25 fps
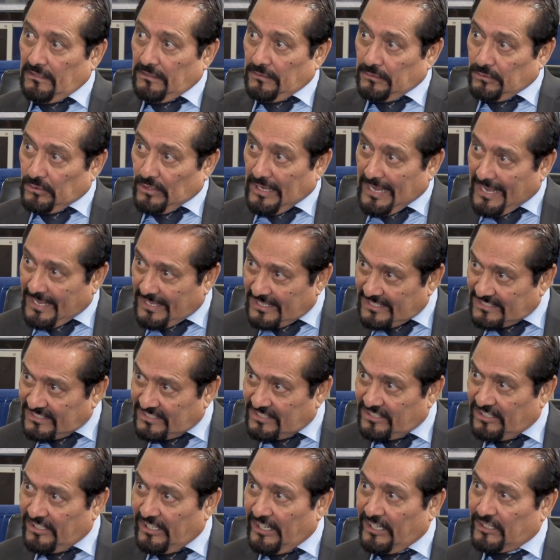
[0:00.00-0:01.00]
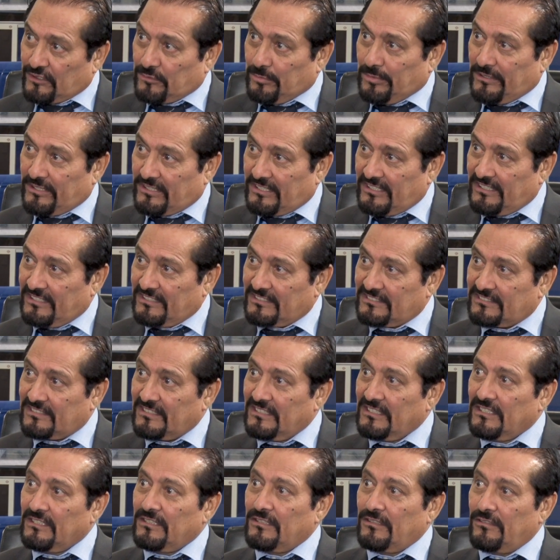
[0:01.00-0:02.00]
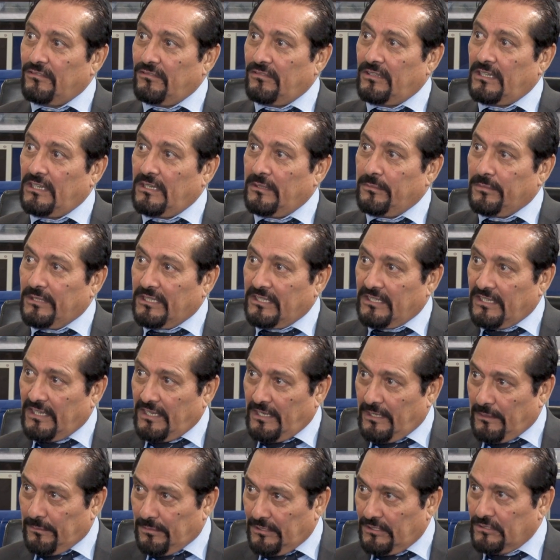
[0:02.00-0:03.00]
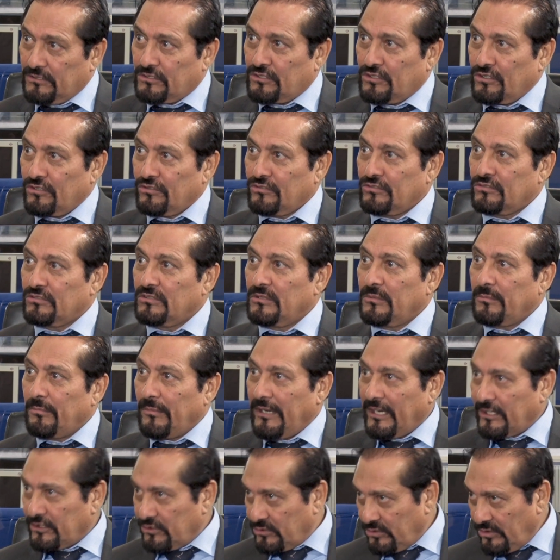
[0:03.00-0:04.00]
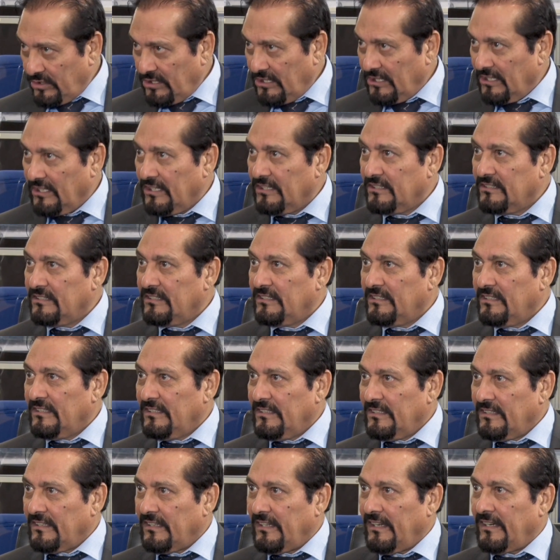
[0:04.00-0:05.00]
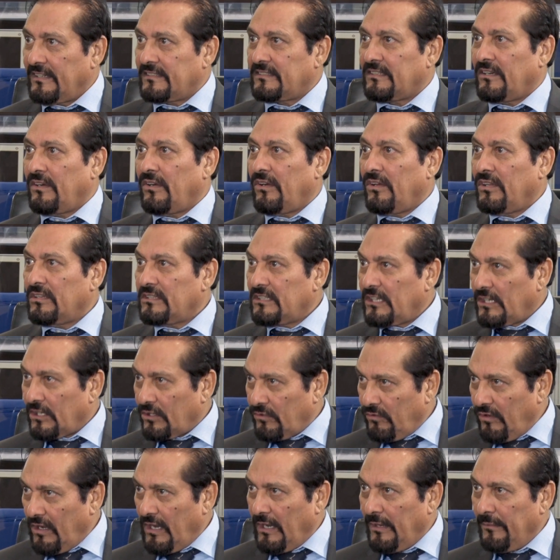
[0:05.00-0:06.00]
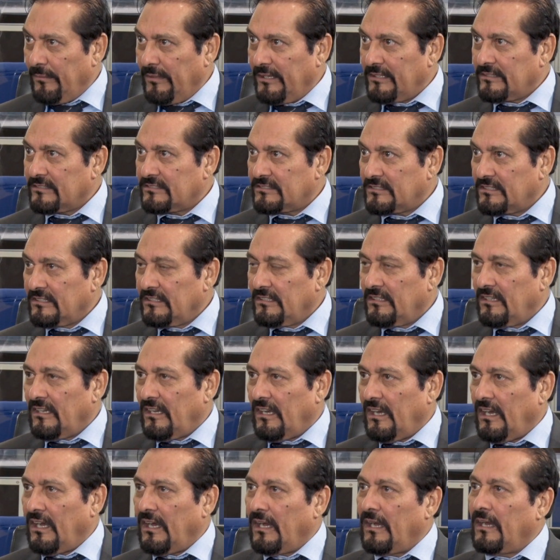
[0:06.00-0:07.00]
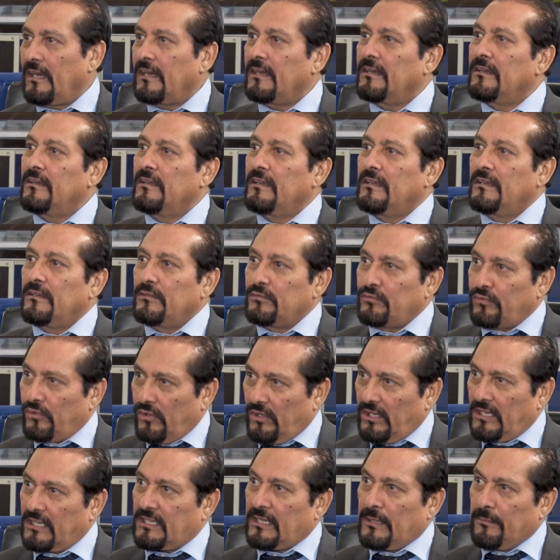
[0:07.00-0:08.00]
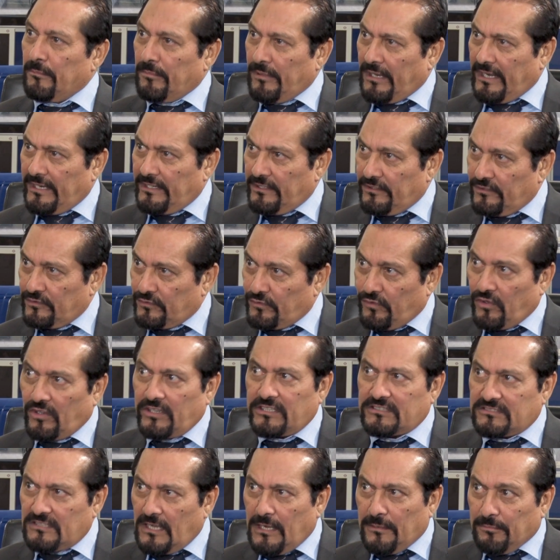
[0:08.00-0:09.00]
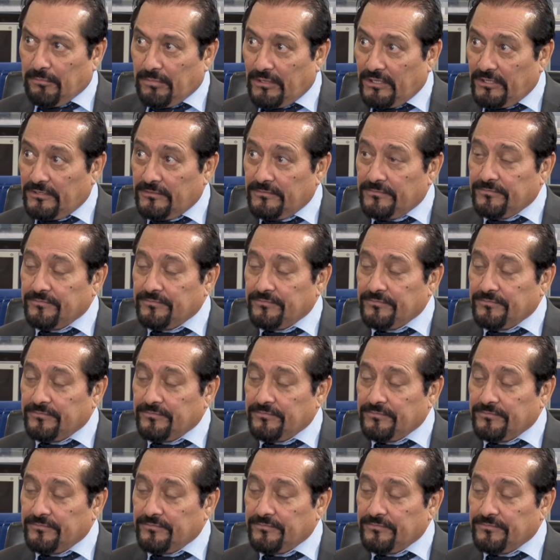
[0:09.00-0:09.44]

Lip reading: who has the expertise will be able to make sure that all the requirements are fully complied with. For example,